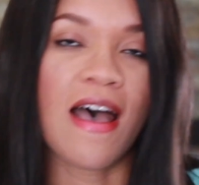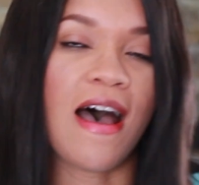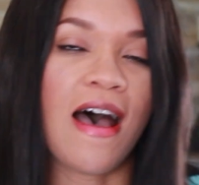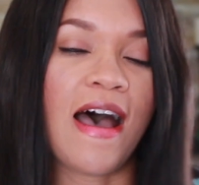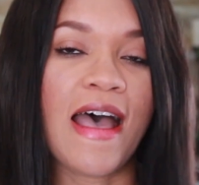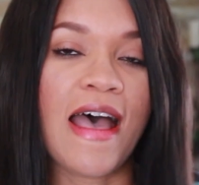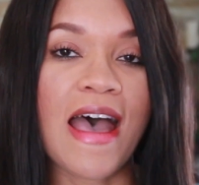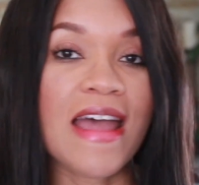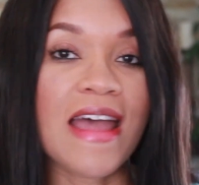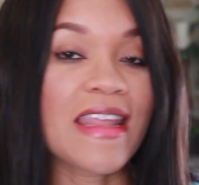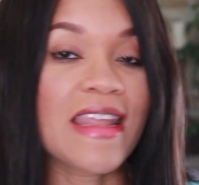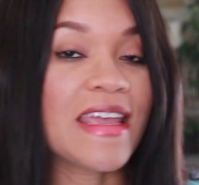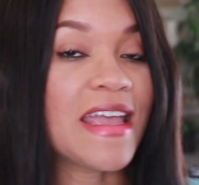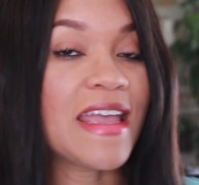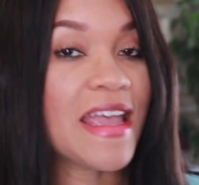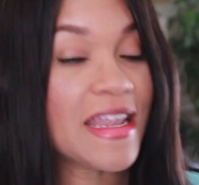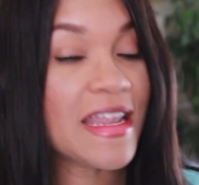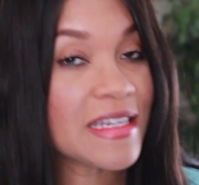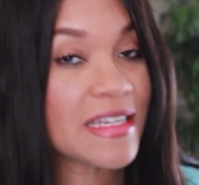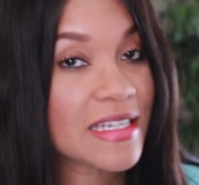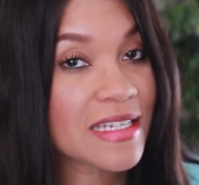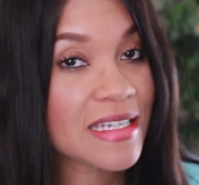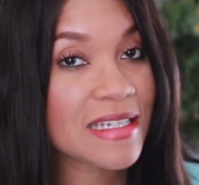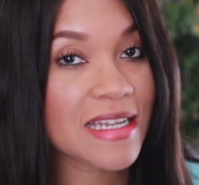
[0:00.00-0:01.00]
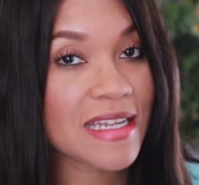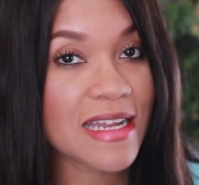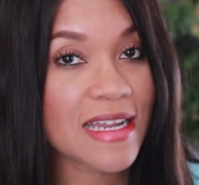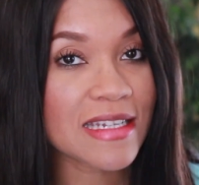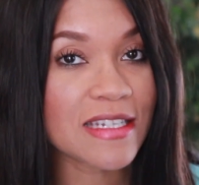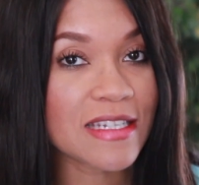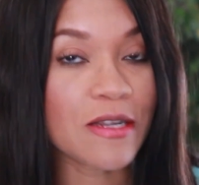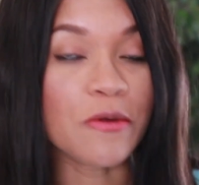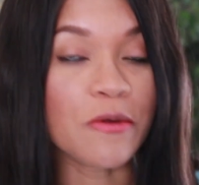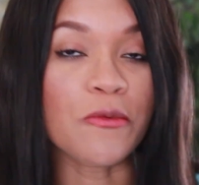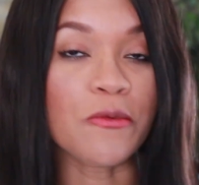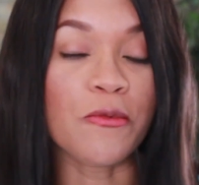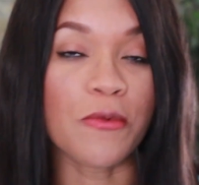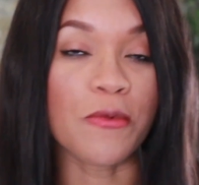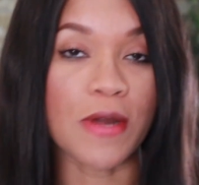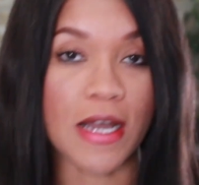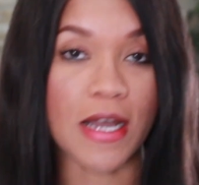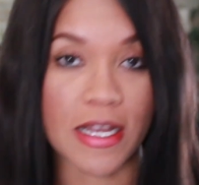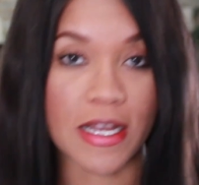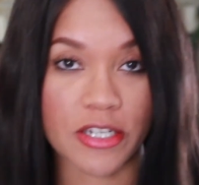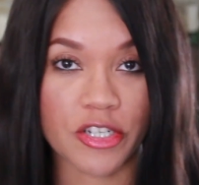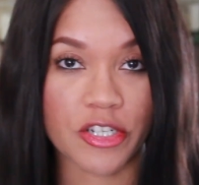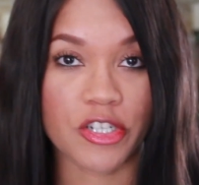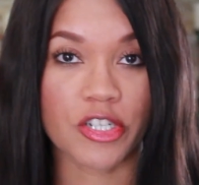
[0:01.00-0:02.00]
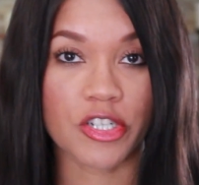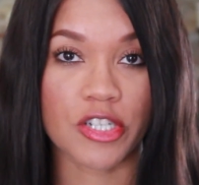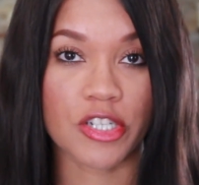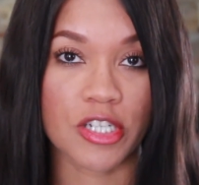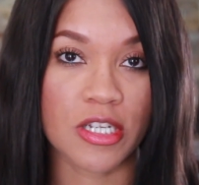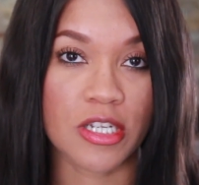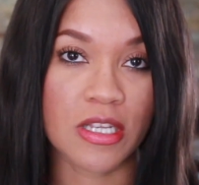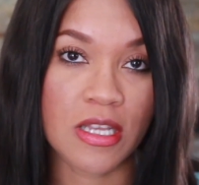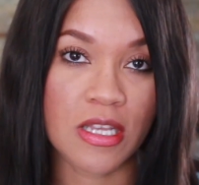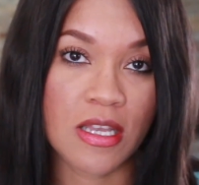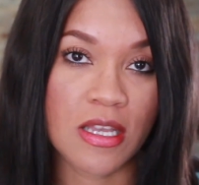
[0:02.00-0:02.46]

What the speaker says: had an instant rush.